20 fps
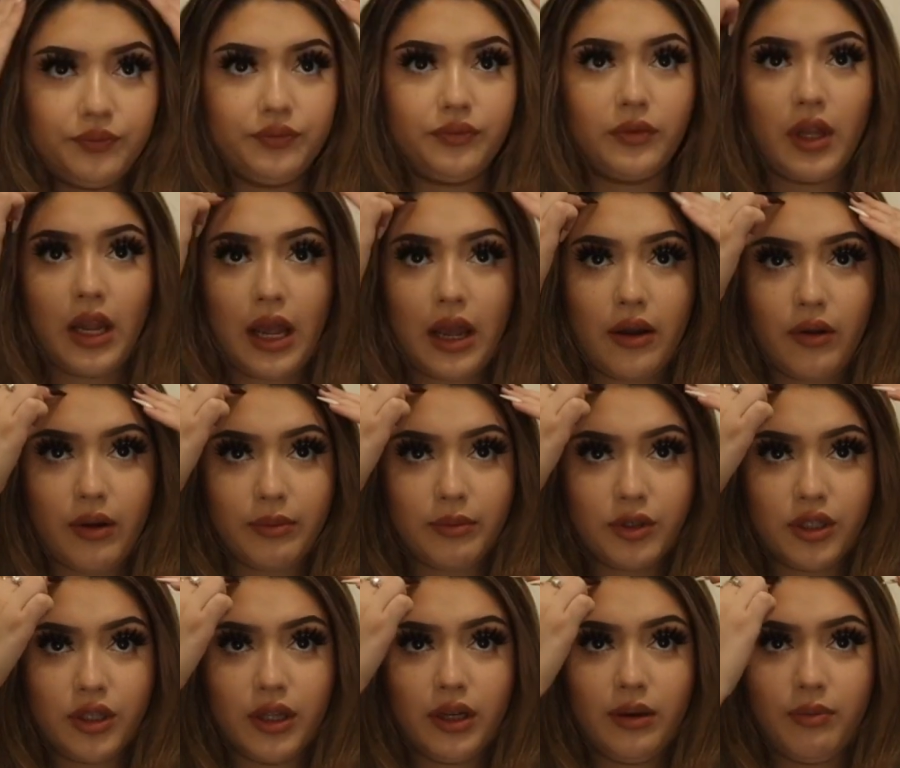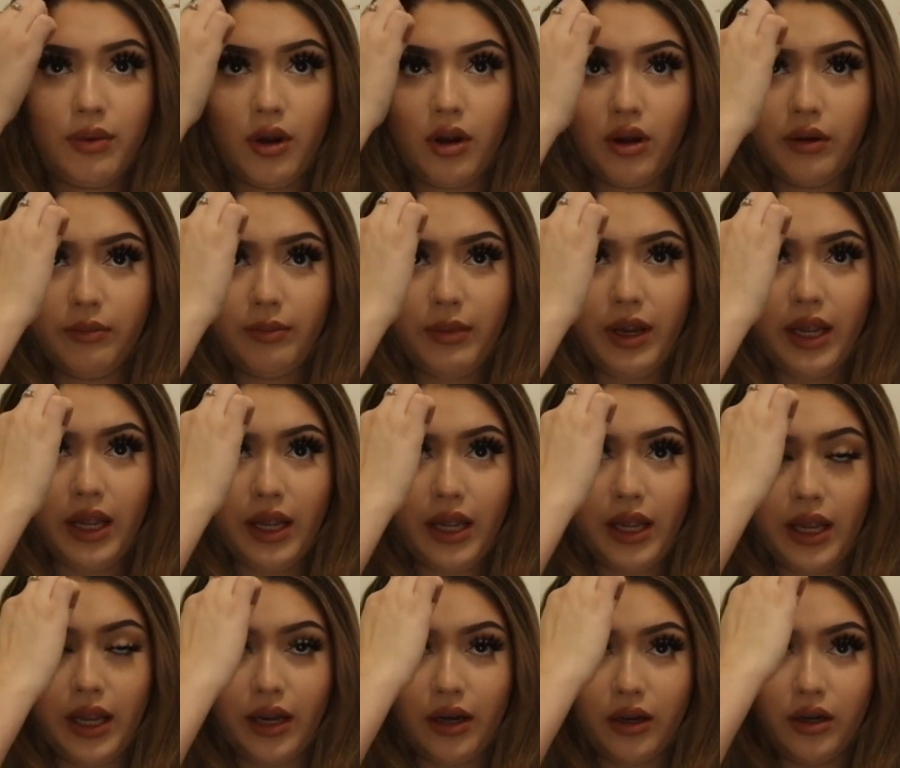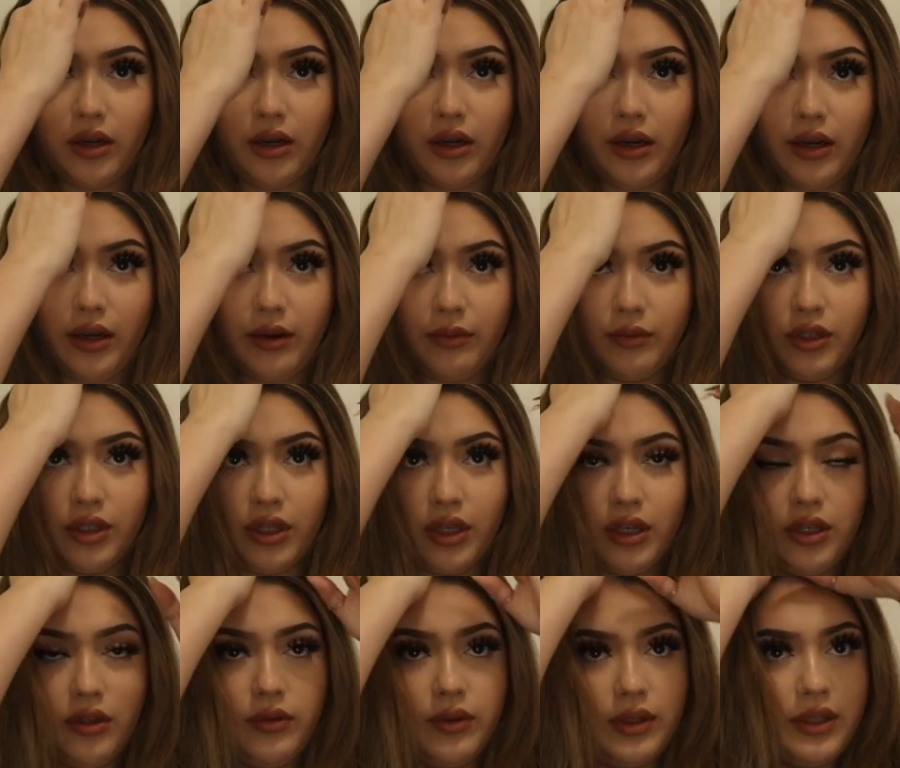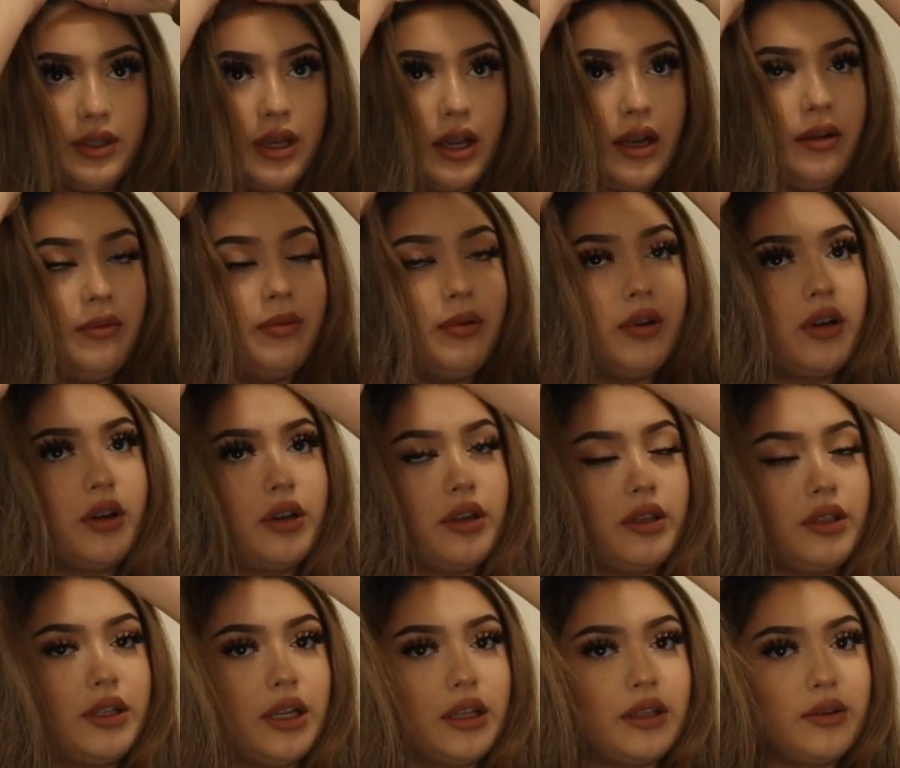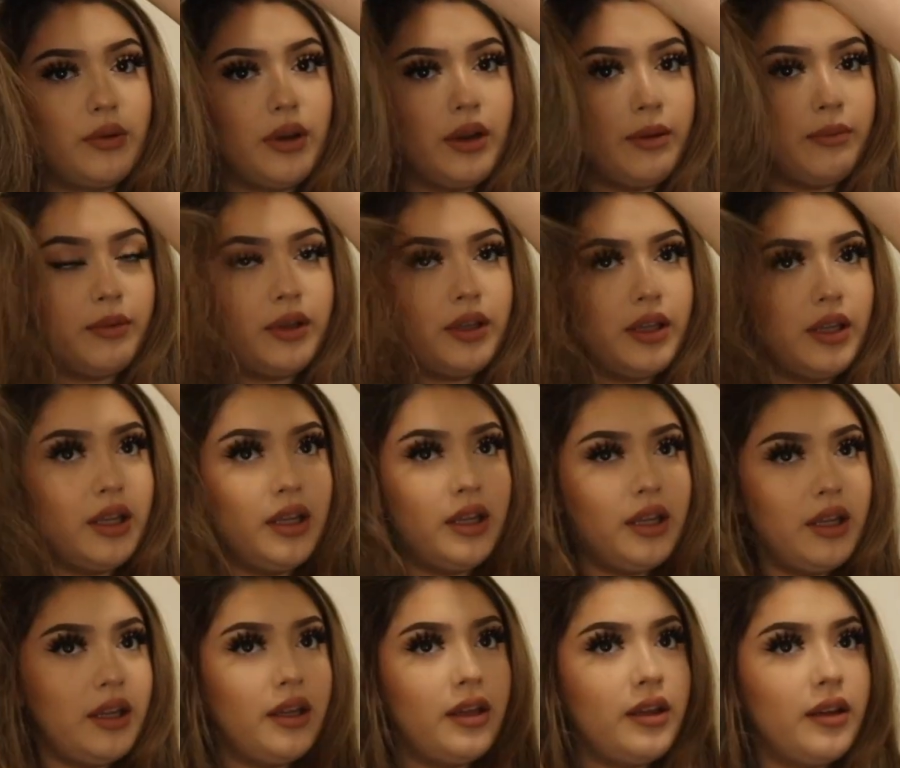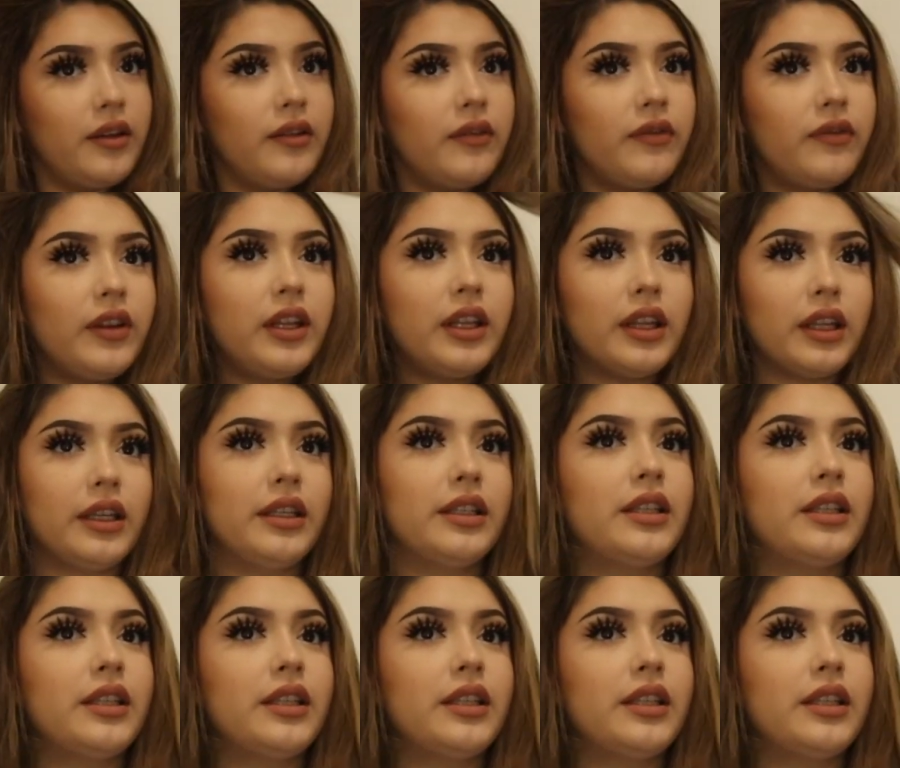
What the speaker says: Now I'm just gonna part my hair, and I'm just gonna do a side part because that's what I'm feeling